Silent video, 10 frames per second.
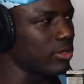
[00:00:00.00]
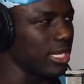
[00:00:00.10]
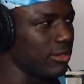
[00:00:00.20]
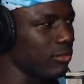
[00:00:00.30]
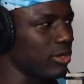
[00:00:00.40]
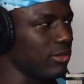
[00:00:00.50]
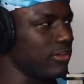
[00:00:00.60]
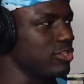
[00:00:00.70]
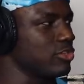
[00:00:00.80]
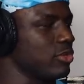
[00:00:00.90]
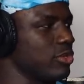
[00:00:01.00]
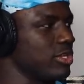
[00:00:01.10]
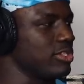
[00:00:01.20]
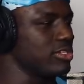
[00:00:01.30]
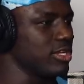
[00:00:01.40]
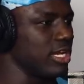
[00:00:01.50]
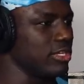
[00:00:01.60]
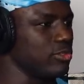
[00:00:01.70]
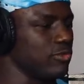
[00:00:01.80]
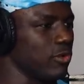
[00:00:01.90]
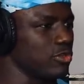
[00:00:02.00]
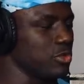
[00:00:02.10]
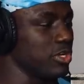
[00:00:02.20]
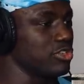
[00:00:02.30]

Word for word: kind of more conventional units uh, to folks who are